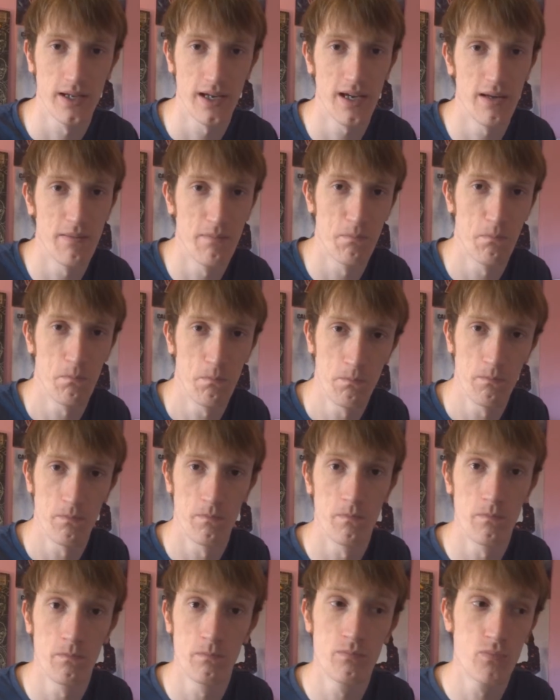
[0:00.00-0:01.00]
the game
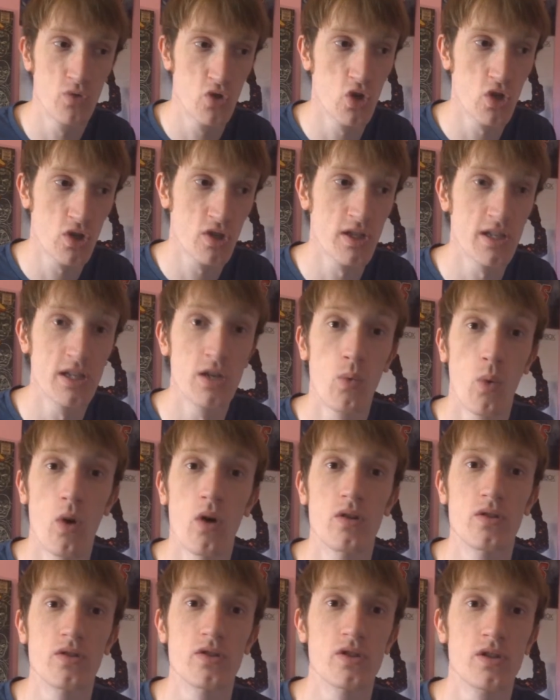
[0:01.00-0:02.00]
just as it
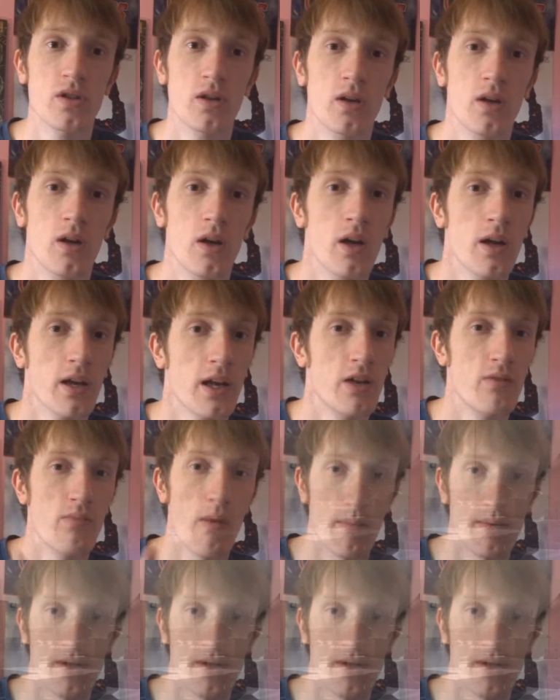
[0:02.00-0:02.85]
was. Can you